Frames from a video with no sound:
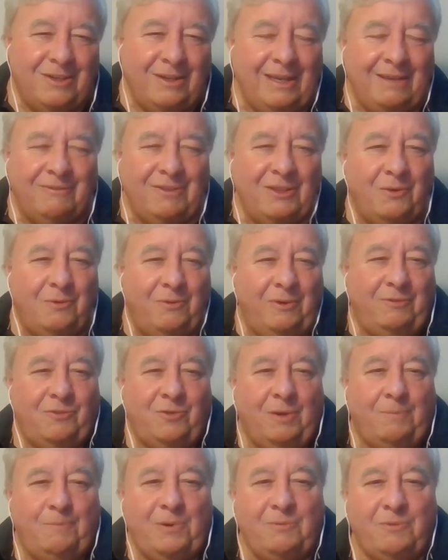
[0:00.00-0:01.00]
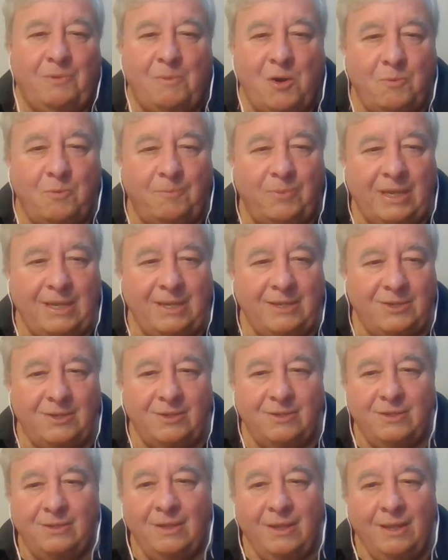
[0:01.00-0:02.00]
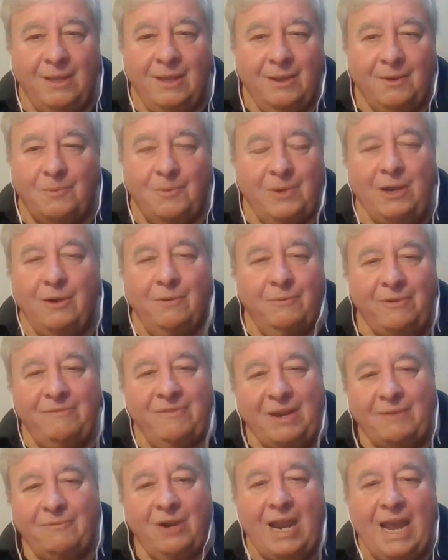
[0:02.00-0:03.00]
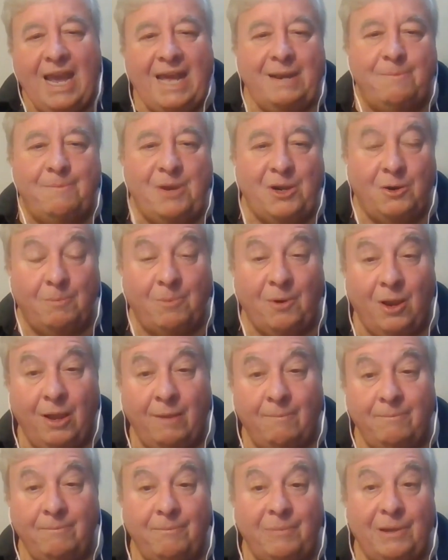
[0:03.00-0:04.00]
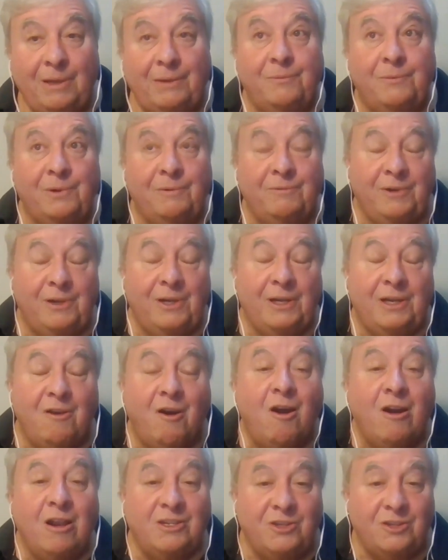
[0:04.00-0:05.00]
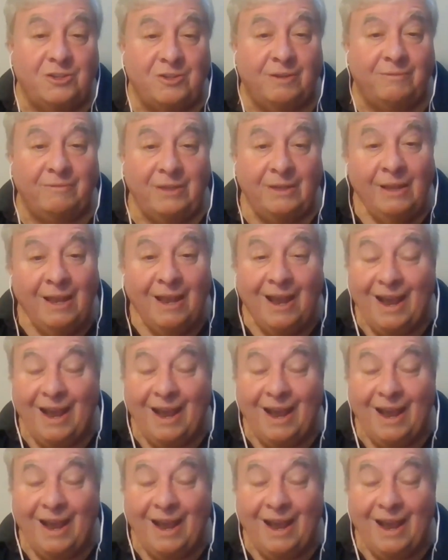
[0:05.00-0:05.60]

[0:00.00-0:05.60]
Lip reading: even though we've tripped in remote places, and we've never had a bear problem, but we're very conscious of it.